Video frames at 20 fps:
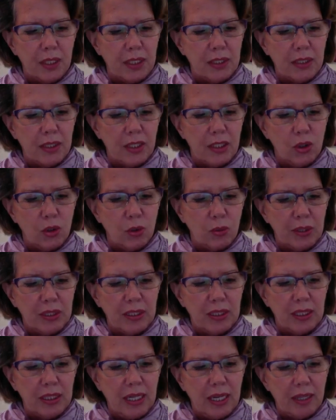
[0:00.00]
as they join
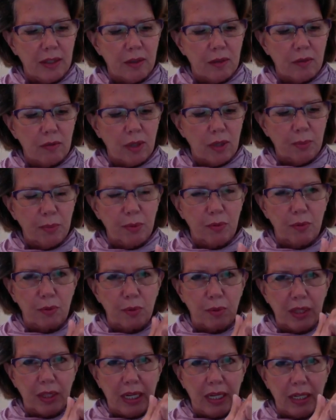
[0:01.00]
together right
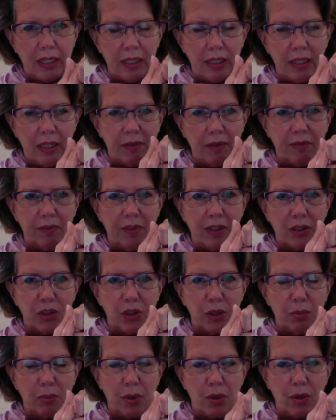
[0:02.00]
before that in that
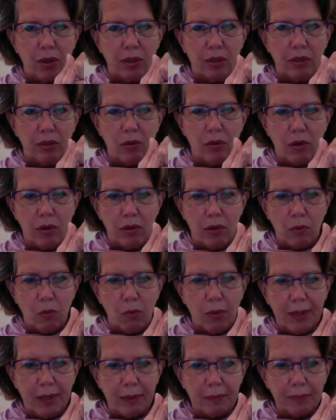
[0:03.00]
fleshy part called the
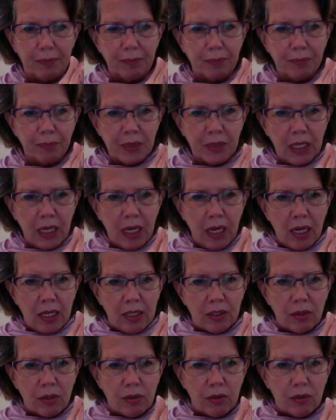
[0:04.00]
web.
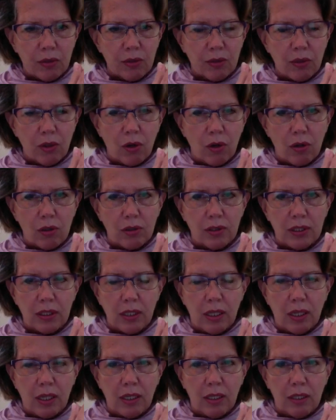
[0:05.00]
So this is called
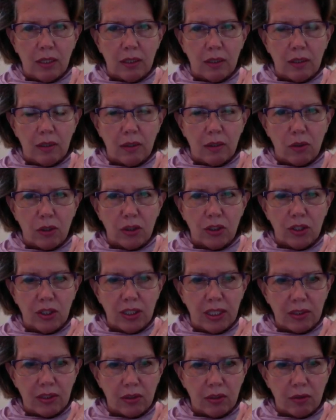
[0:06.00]
large
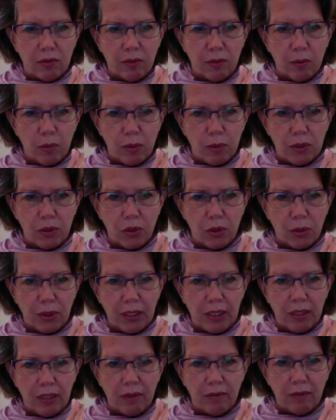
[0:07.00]
intestine 4,
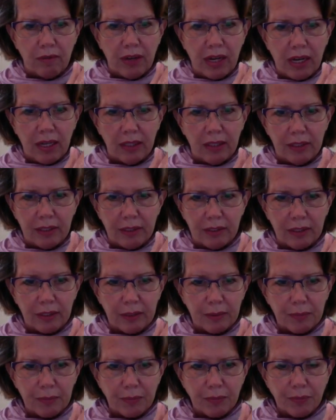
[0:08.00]
joining of the valleys.